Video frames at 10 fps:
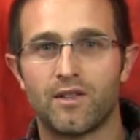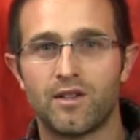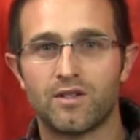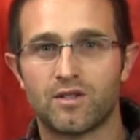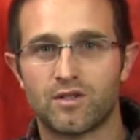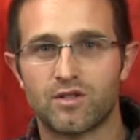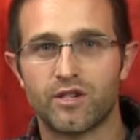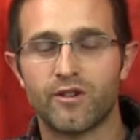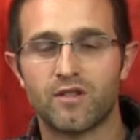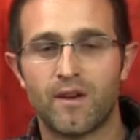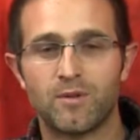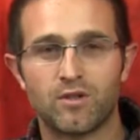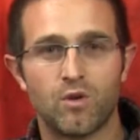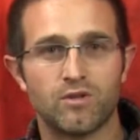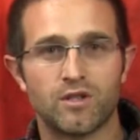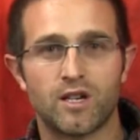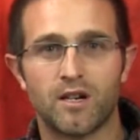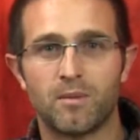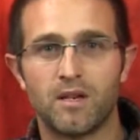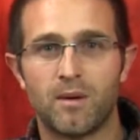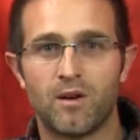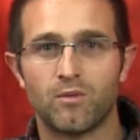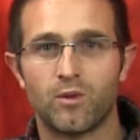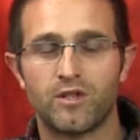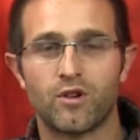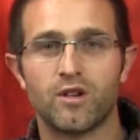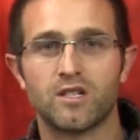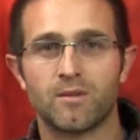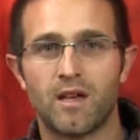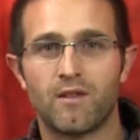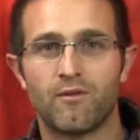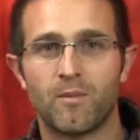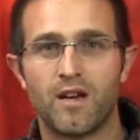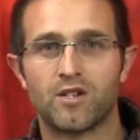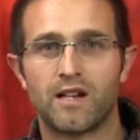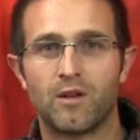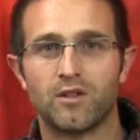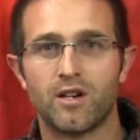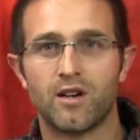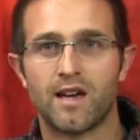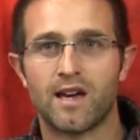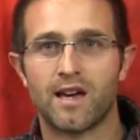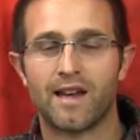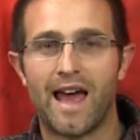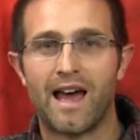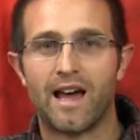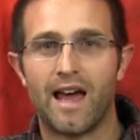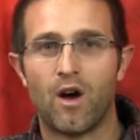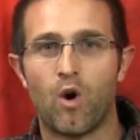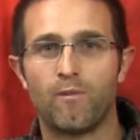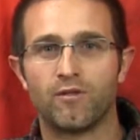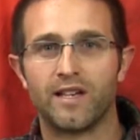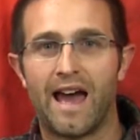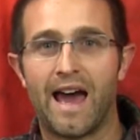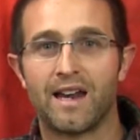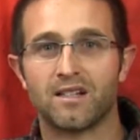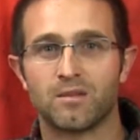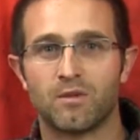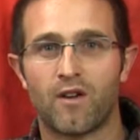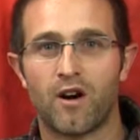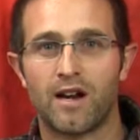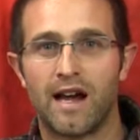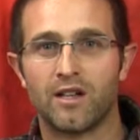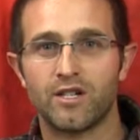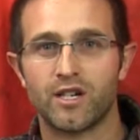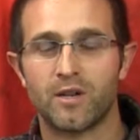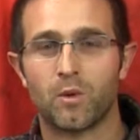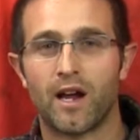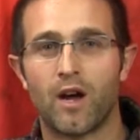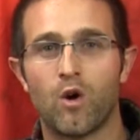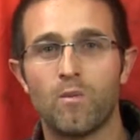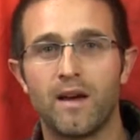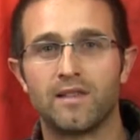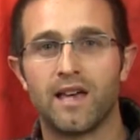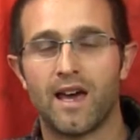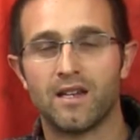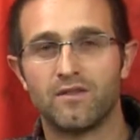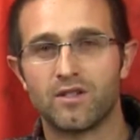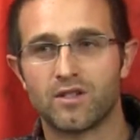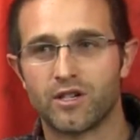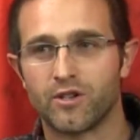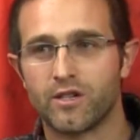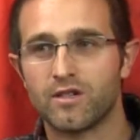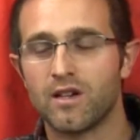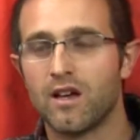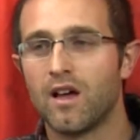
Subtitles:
this series of episodes is going to be about returning some of that information out there and hopefully adding some of our knowledge. And what I hope at the end of this series